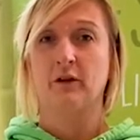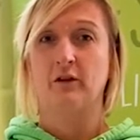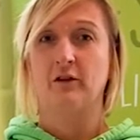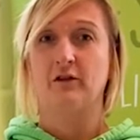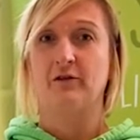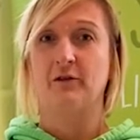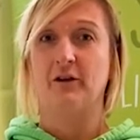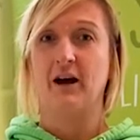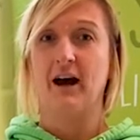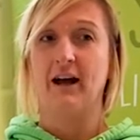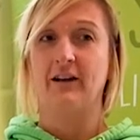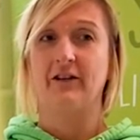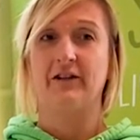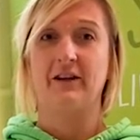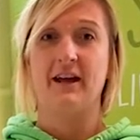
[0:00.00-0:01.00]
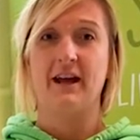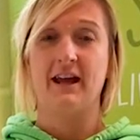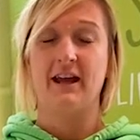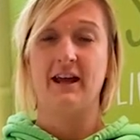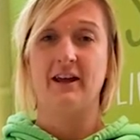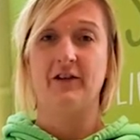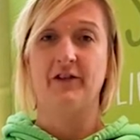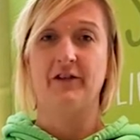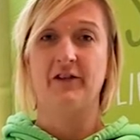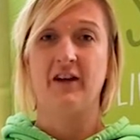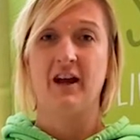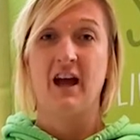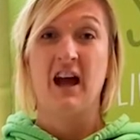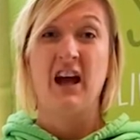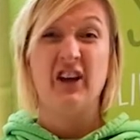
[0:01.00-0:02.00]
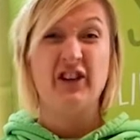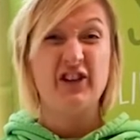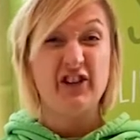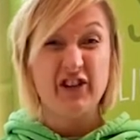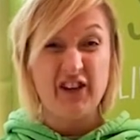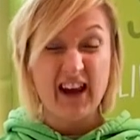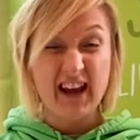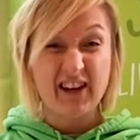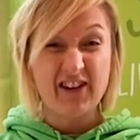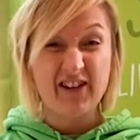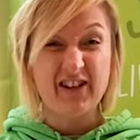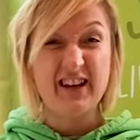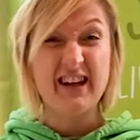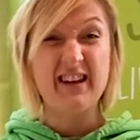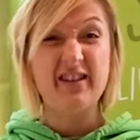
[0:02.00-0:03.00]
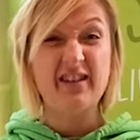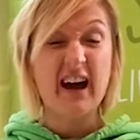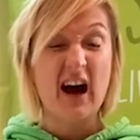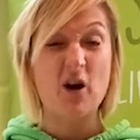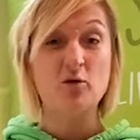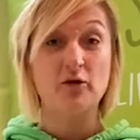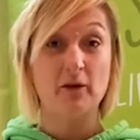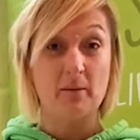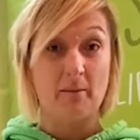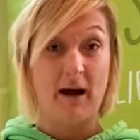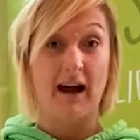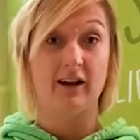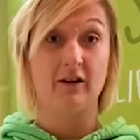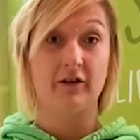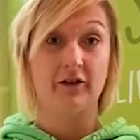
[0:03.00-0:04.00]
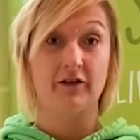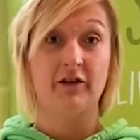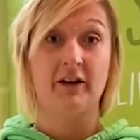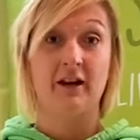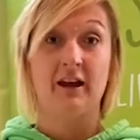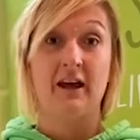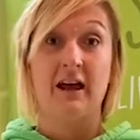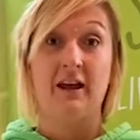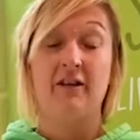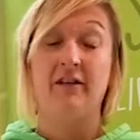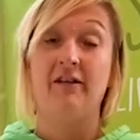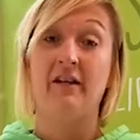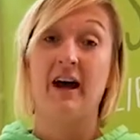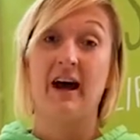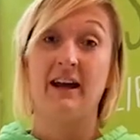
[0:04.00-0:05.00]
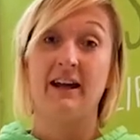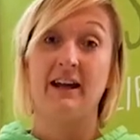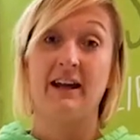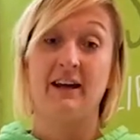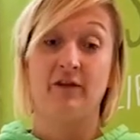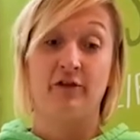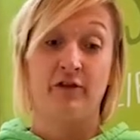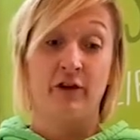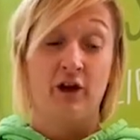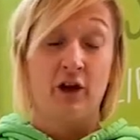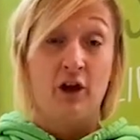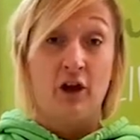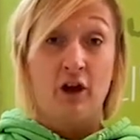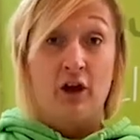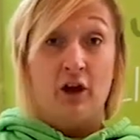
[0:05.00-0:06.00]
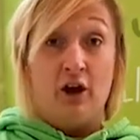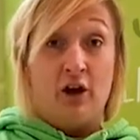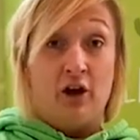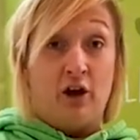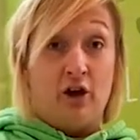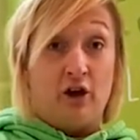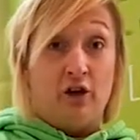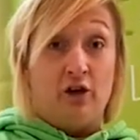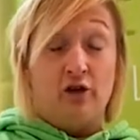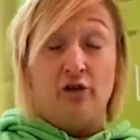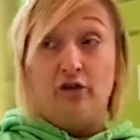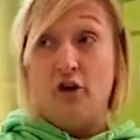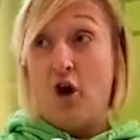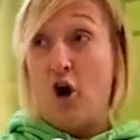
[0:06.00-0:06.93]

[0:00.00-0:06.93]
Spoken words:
So the answer is 60,000 miles. That is to